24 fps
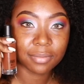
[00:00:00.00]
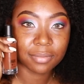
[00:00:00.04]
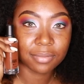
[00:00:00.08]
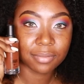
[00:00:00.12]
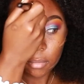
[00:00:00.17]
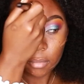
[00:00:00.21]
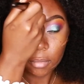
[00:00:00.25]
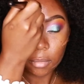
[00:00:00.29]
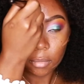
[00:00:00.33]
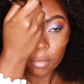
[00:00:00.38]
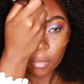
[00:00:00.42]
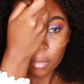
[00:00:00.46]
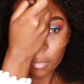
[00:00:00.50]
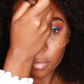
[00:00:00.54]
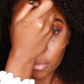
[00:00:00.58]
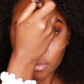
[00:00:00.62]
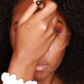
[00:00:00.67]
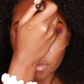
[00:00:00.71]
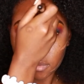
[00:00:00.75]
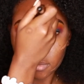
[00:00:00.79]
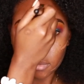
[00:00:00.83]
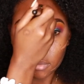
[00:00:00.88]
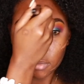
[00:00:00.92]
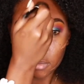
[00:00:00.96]
from
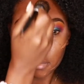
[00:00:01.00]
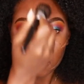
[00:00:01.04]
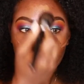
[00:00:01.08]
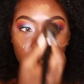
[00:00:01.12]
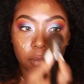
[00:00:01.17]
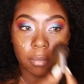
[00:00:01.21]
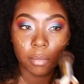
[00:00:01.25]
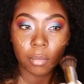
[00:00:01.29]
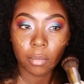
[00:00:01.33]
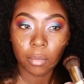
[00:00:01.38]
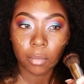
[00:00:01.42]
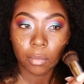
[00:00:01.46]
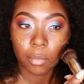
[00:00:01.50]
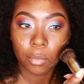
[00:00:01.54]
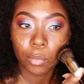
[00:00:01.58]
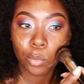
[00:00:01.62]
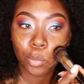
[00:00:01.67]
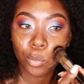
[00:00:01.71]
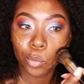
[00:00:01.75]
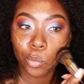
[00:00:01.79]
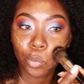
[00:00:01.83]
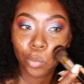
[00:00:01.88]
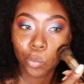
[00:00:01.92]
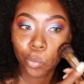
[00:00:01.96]
gratis from Sephora,
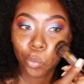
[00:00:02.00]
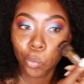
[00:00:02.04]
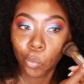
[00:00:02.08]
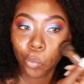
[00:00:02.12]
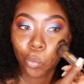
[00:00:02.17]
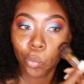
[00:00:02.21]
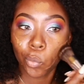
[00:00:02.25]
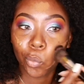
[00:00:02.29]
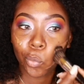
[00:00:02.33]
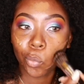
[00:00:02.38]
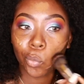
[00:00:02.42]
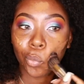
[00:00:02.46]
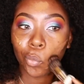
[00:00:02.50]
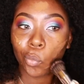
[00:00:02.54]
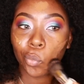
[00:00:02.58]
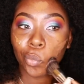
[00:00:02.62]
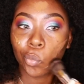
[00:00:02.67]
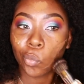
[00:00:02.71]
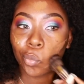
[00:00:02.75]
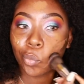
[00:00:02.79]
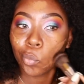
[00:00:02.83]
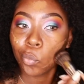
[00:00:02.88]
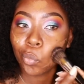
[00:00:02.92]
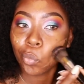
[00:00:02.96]
and like they used to give me like the
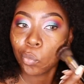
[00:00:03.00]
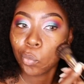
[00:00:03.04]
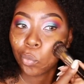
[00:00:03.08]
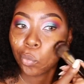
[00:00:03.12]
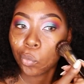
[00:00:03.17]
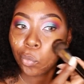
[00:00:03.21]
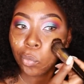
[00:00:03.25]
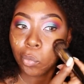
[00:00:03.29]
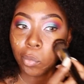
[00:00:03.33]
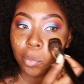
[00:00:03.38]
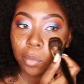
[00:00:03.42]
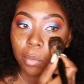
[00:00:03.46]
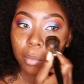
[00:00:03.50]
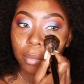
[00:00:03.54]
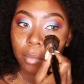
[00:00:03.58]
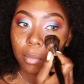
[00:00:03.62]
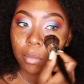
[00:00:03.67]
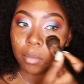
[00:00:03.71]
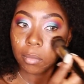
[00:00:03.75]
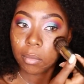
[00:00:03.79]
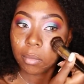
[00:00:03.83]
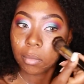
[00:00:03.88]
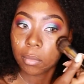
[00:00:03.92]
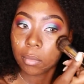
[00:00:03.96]
most crazy
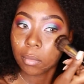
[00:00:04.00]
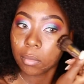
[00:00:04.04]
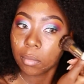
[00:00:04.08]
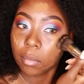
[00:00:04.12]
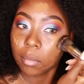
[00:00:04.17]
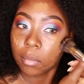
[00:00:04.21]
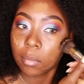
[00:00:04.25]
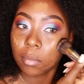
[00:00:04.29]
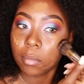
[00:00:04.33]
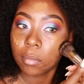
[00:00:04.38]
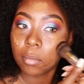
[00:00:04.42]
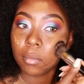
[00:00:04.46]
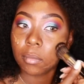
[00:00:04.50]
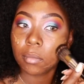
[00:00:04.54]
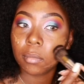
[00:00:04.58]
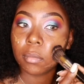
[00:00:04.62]
colors, but